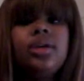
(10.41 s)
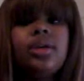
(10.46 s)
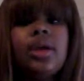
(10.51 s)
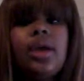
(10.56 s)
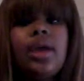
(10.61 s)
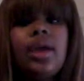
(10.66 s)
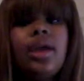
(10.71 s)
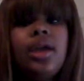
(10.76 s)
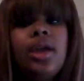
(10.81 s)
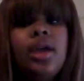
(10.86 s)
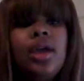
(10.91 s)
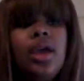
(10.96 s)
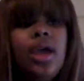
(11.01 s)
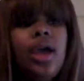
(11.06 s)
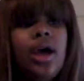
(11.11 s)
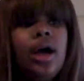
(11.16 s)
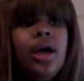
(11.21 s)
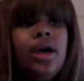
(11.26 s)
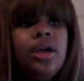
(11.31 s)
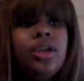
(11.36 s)
Okay,
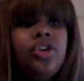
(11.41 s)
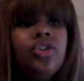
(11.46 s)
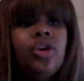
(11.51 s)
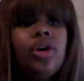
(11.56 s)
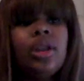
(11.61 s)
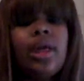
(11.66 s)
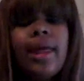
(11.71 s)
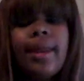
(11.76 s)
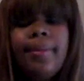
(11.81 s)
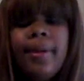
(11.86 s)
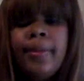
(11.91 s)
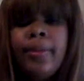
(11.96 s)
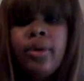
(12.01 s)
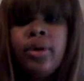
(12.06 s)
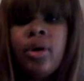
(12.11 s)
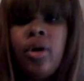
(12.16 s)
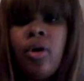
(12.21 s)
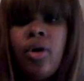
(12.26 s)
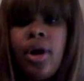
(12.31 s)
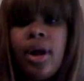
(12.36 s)
a lot of
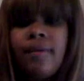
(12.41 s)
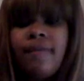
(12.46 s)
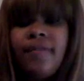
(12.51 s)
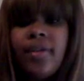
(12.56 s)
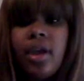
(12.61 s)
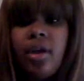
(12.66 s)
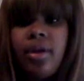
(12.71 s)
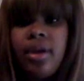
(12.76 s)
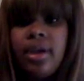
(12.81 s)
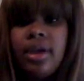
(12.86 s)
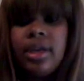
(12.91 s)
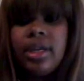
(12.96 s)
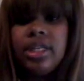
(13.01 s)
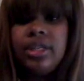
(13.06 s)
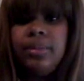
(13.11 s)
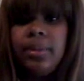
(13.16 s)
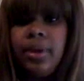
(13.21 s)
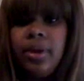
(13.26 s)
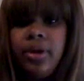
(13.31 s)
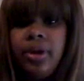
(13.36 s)
people aren't very
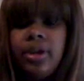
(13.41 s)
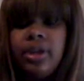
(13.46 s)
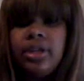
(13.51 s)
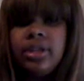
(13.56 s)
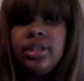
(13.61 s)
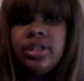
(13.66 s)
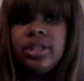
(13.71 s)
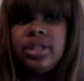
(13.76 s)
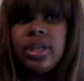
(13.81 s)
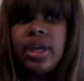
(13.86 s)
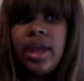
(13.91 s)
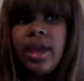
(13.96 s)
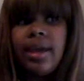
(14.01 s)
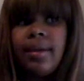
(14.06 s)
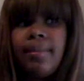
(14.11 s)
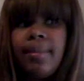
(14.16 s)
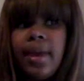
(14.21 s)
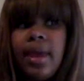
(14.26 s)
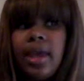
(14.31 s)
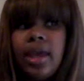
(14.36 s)
experienced
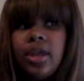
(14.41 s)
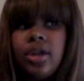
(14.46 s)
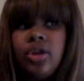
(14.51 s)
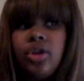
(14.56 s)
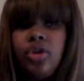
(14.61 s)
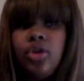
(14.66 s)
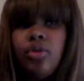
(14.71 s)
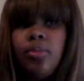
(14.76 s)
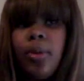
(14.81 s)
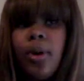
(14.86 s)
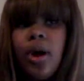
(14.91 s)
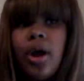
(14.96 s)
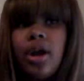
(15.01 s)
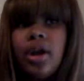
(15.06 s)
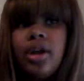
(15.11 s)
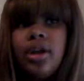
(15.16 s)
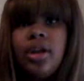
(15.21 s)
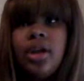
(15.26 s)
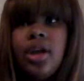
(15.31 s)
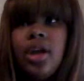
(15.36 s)
in making a
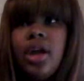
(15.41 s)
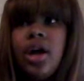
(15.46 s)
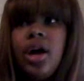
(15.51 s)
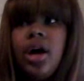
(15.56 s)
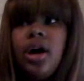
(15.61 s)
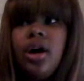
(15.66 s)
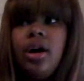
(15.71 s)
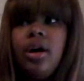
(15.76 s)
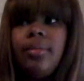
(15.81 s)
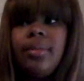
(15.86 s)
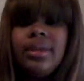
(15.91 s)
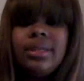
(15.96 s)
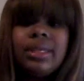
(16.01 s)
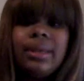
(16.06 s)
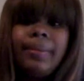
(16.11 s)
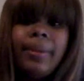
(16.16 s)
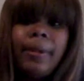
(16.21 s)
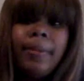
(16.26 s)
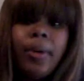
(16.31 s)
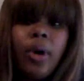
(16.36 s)
U-part, and
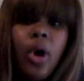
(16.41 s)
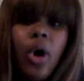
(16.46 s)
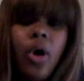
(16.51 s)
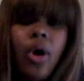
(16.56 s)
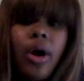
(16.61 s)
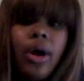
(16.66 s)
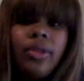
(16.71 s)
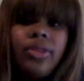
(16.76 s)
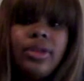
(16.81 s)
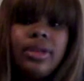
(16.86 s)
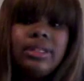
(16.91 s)
some people are.